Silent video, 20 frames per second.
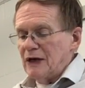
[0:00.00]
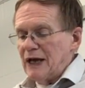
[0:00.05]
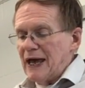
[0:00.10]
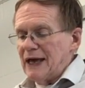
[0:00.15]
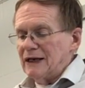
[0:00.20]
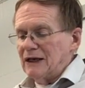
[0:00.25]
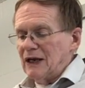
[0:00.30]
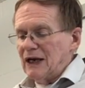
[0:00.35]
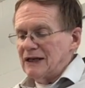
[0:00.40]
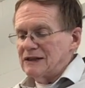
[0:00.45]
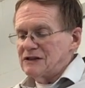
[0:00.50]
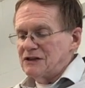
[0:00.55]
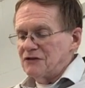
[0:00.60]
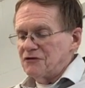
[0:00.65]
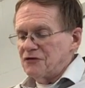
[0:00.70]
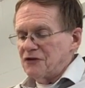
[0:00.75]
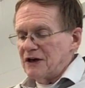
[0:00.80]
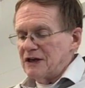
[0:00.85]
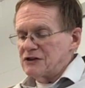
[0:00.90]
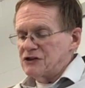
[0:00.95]
analyzing
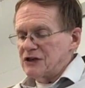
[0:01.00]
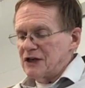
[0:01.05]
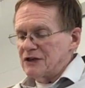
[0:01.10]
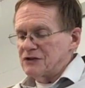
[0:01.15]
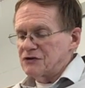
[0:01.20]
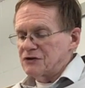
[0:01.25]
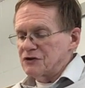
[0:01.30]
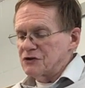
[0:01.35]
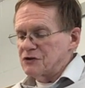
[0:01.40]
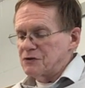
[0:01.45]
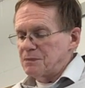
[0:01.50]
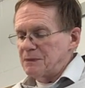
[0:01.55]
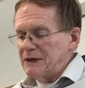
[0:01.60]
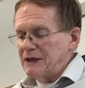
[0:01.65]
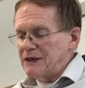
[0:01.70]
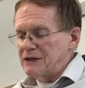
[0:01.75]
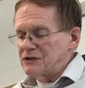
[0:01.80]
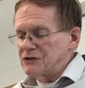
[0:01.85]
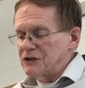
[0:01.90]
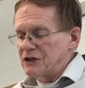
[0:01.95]
Francesca's
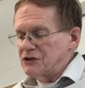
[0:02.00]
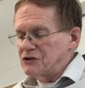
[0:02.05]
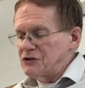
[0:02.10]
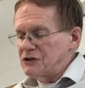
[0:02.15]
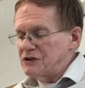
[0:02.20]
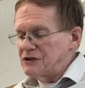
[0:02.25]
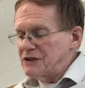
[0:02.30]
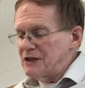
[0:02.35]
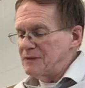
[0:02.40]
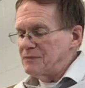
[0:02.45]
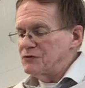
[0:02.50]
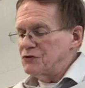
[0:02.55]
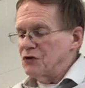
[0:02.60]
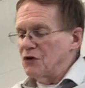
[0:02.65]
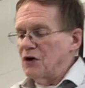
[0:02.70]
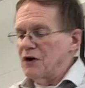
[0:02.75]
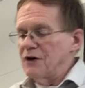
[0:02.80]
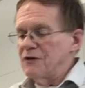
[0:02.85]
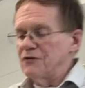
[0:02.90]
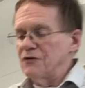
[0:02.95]
speech, does she seem
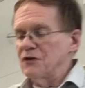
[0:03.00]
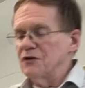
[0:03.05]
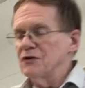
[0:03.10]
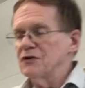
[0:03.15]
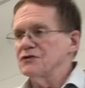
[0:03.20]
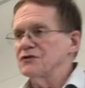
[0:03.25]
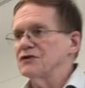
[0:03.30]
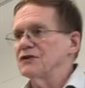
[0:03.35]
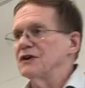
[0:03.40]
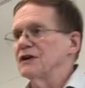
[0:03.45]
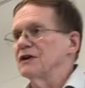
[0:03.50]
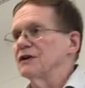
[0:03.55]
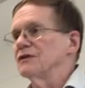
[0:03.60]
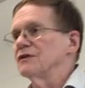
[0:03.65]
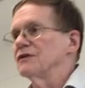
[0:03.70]
sorry for her sin?